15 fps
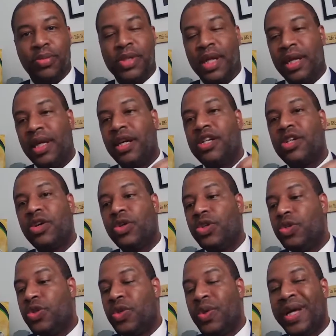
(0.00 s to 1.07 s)
and here's how you
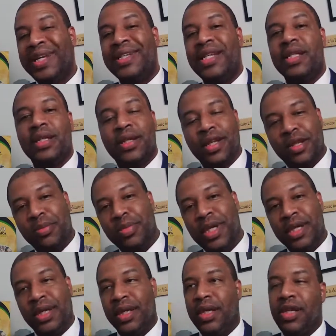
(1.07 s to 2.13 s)
do a digital beat,
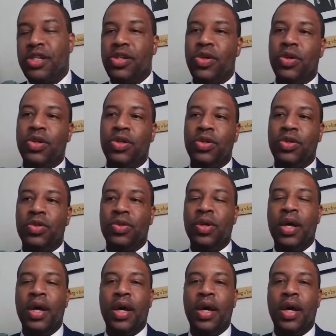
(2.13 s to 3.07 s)
and here's how you do